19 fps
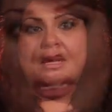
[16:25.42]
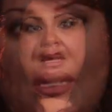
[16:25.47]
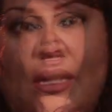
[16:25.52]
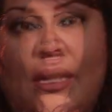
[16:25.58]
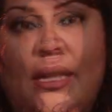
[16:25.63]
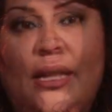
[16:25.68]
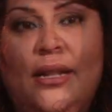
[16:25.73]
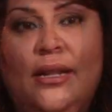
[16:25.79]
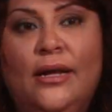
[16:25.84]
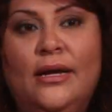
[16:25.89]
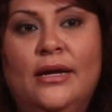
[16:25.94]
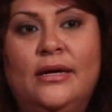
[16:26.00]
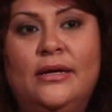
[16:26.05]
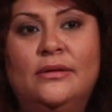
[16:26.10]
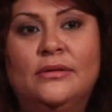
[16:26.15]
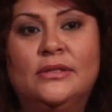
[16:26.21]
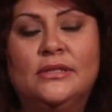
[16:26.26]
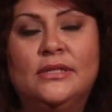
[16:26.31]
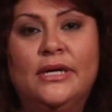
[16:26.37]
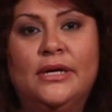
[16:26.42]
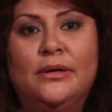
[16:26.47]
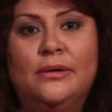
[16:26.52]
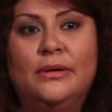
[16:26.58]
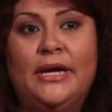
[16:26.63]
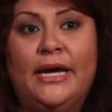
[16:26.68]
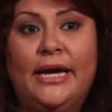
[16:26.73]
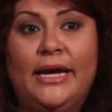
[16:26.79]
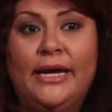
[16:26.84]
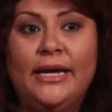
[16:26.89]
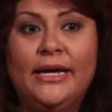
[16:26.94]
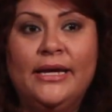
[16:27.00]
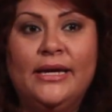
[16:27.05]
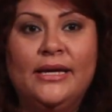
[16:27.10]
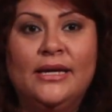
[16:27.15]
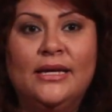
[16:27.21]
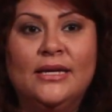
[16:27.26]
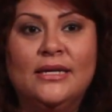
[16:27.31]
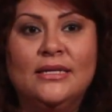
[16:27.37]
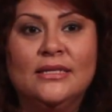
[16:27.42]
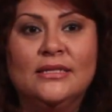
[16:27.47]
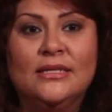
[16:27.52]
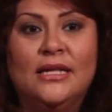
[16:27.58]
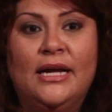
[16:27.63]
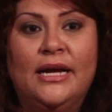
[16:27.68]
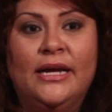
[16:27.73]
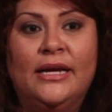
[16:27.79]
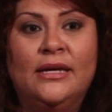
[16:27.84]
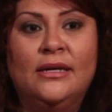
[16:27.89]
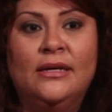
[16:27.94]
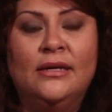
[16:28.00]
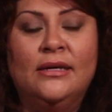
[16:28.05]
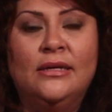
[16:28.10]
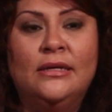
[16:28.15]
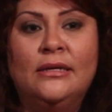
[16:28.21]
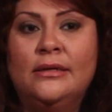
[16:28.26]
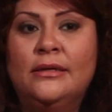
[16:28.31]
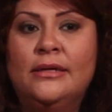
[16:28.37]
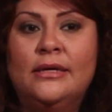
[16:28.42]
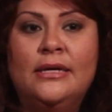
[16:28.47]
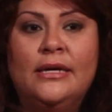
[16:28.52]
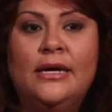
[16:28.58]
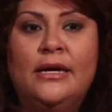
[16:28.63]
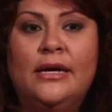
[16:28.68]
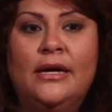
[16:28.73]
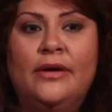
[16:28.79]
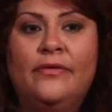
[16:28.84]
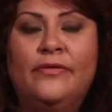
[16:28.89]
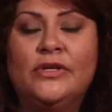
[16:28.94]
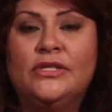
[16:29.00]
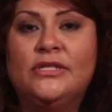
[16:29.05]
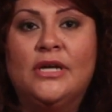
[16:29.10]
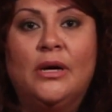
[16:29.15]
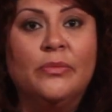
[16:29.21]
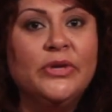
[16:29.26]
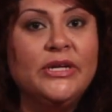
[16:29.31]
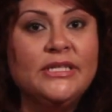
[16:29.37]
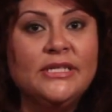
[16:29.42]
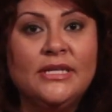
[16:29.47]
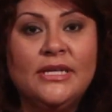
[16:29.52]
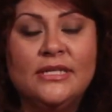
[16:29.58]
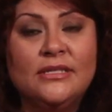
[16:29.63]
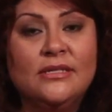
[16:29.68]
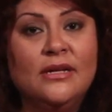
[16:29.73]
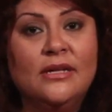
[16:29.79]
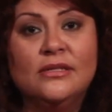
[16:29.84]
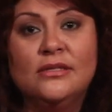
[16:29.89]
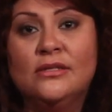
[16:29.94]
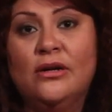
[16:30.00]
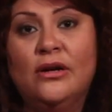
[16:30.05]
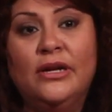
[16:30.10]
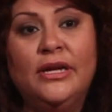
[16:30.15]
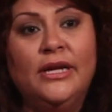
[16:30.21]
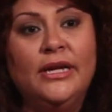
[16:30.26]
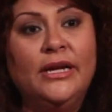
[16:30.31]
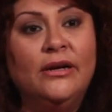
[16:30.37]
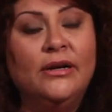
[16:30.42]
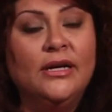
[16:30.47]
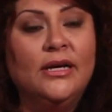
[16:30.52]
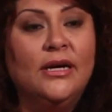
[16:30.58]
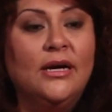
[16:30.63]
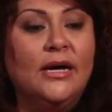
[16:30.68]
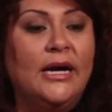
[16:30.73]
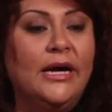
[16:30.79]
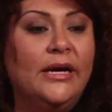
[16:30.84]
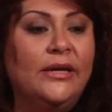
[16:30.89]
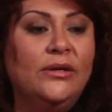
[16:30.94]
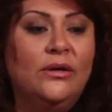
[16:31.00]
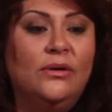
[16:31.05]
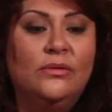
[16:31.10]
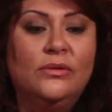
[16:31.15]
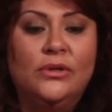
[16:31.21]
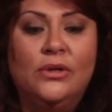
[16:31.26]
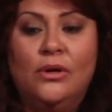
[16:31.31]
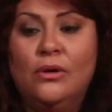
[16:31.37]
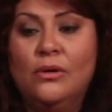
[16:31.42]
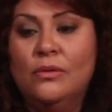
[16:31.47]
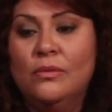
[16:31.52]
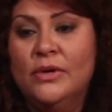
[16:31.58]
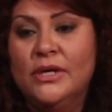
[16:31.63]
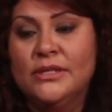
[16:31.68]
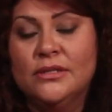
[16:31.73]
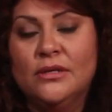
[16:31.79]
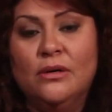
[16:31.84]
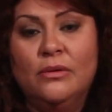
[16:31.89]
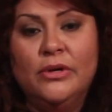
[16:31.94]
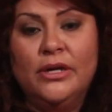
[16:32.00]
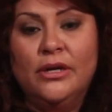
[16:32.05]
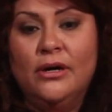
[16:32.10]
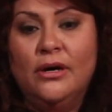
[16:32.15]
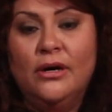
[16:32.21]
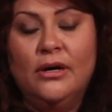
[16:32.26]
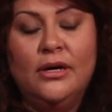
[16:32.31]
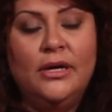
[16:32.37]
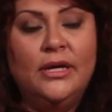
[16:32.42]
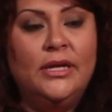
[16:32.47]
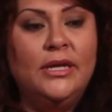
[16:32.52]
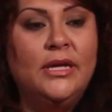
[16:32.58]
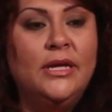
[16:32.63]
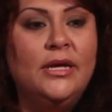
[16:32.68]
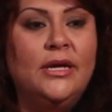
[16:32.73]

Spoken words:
And I was like, okay. He's like, for some reason it's not starting, Erica. I don't know what's going on.